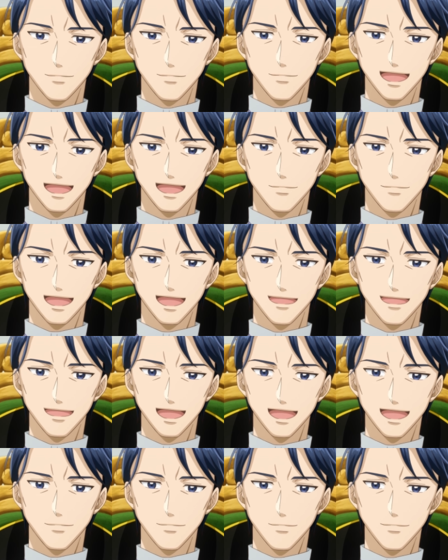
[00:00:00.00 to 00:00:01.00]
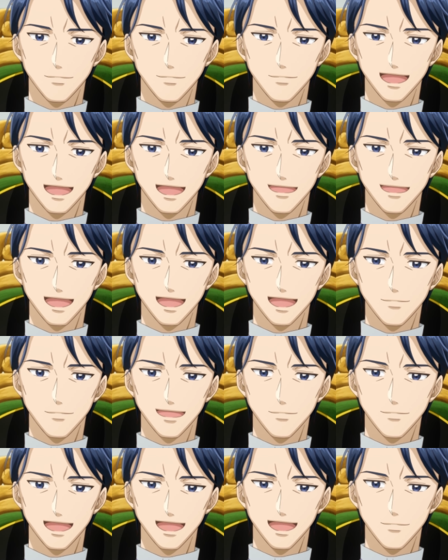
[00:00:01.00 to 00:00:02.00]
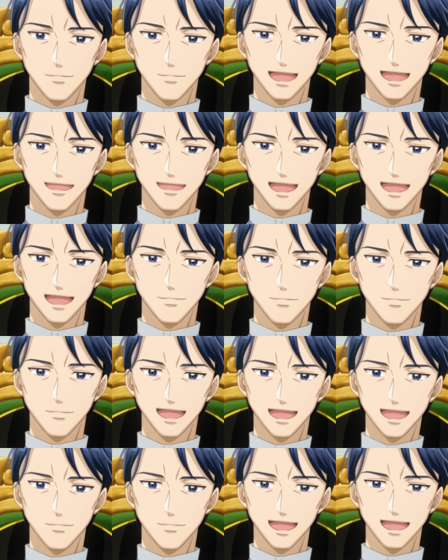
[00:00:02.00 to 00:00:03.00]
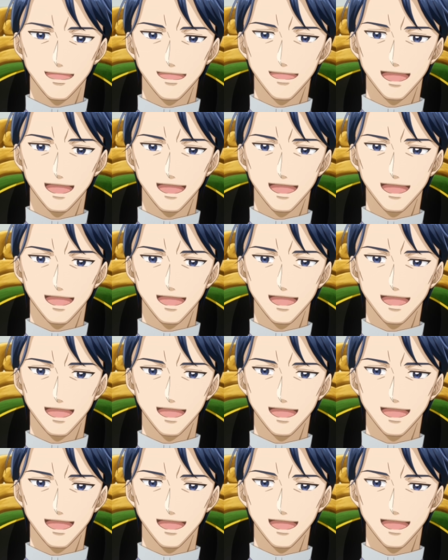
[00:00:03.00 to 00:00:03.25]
but the king, clearly intrigued, presses further.